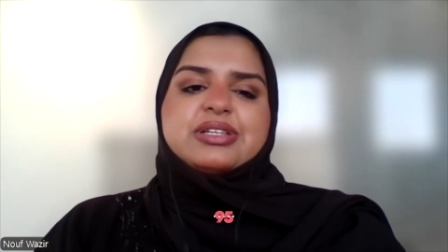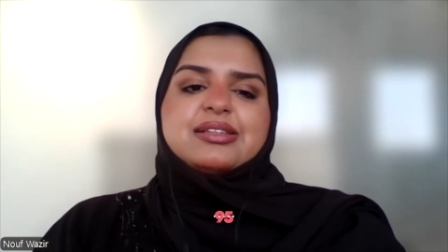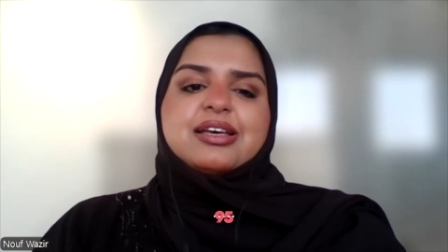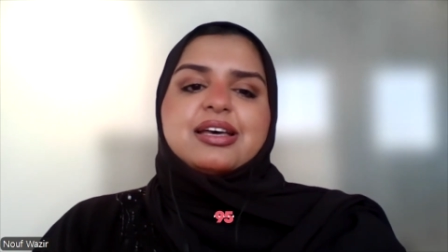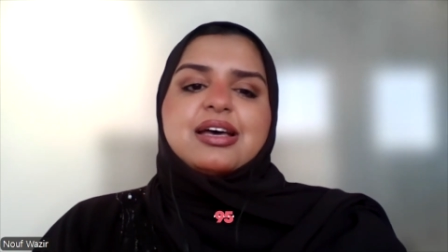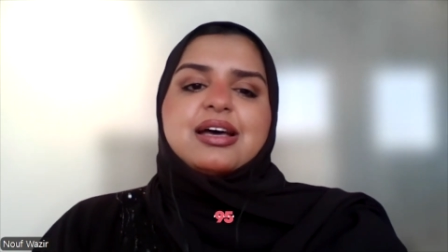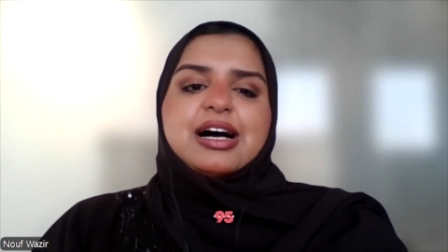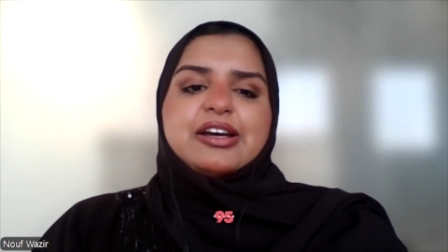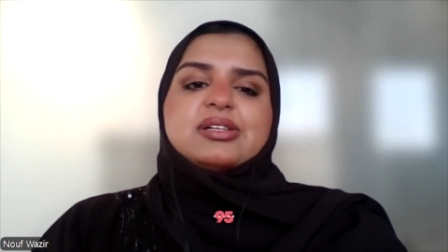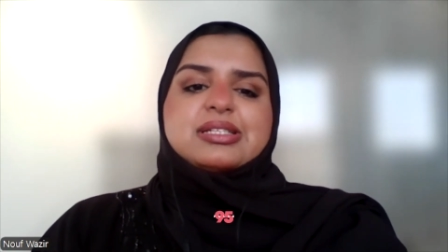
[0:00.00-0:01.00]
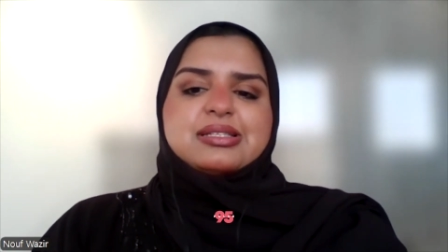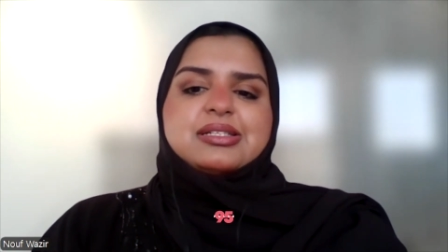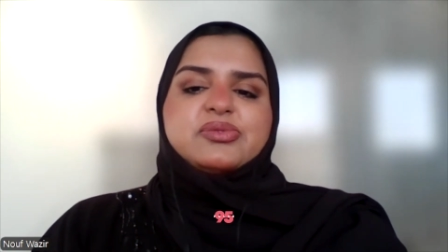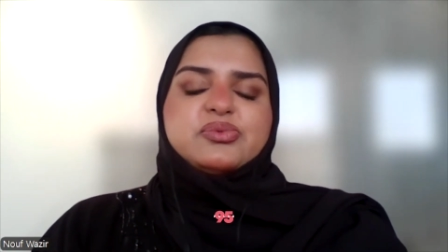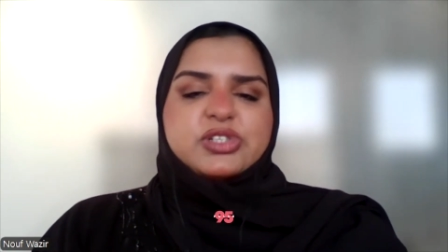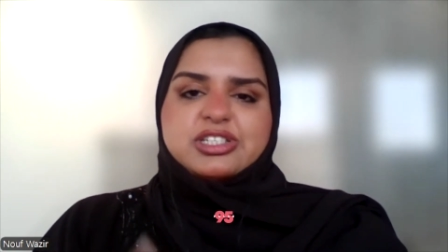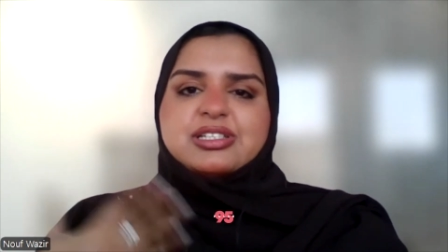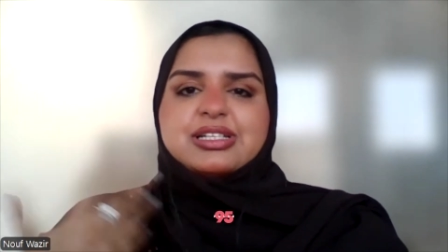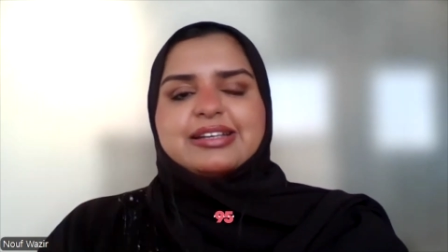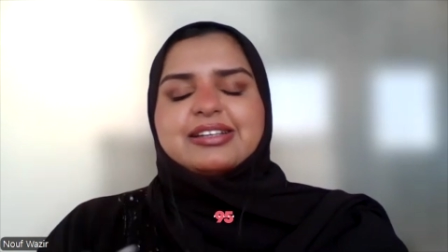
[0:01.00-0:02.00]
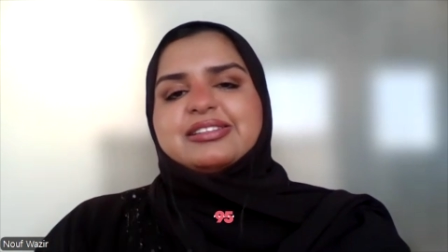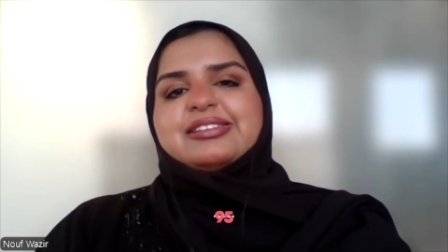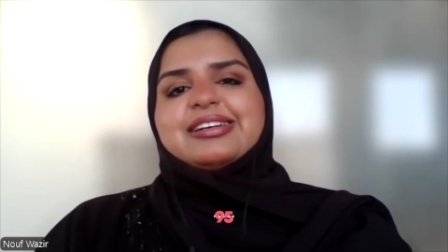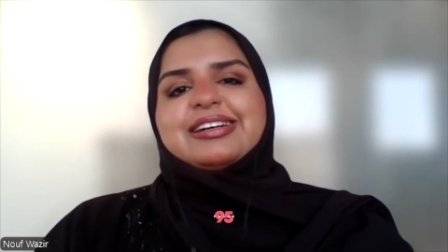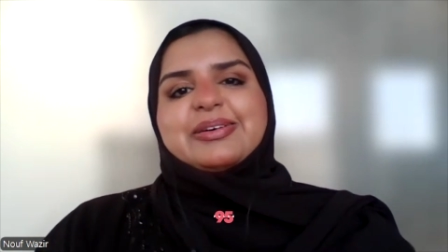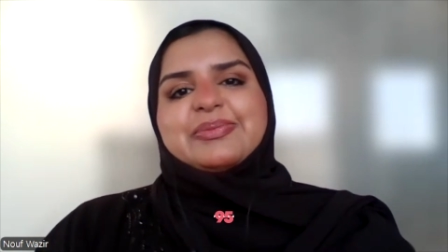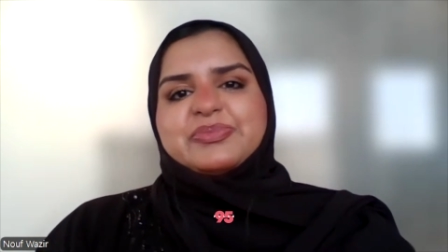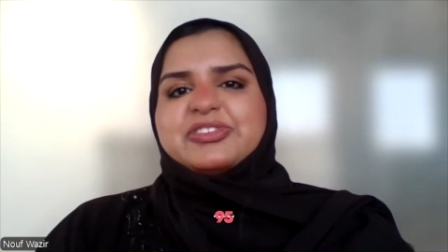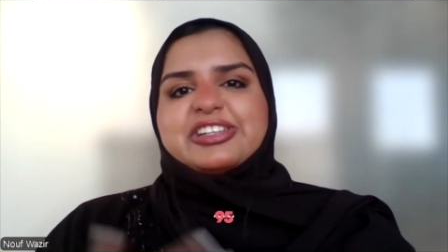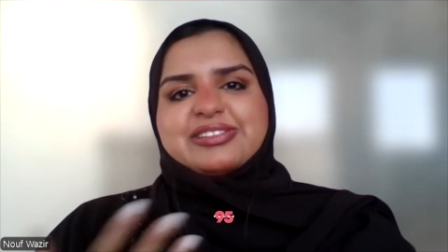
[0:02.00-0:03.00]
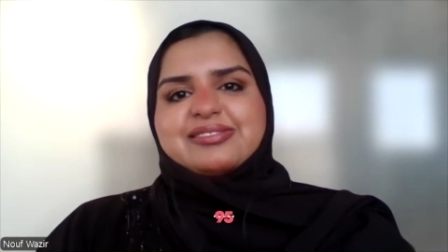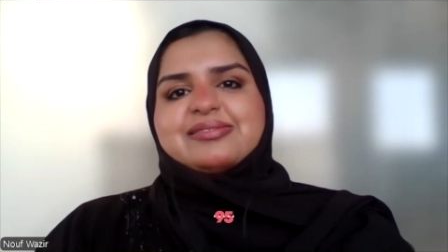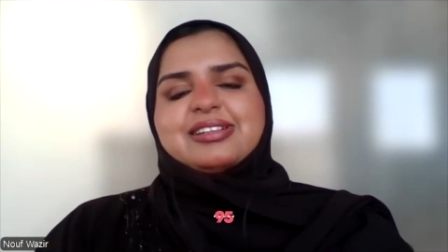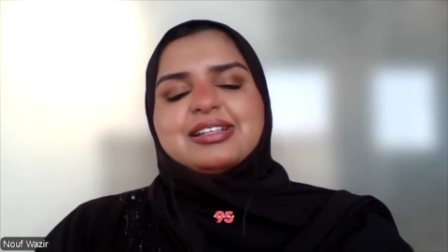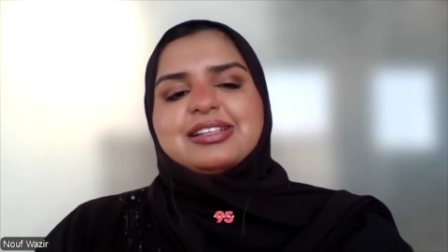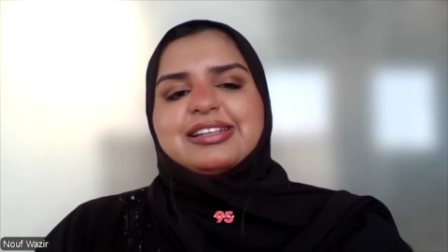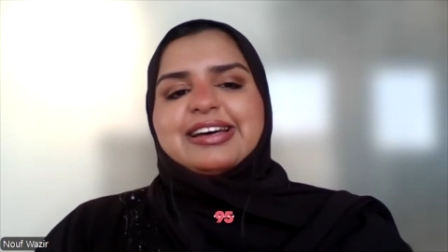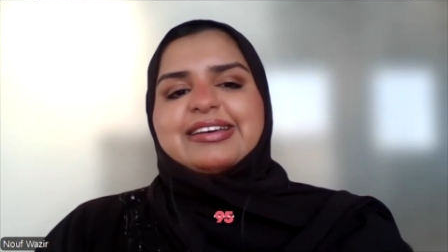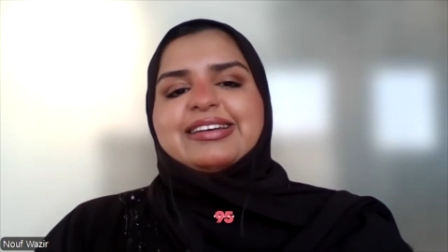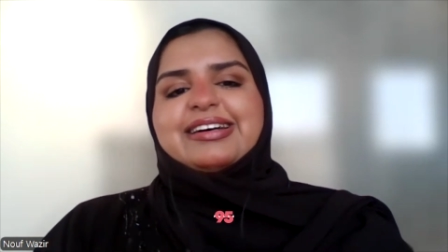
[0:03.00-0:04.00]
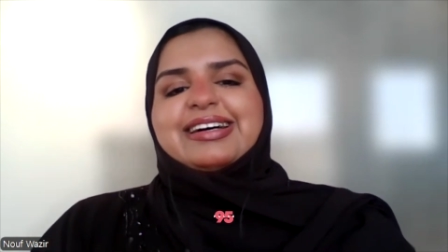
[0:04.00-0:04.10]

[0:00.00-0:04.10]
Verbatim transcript: And I honestly wish I could uh, turn uh, like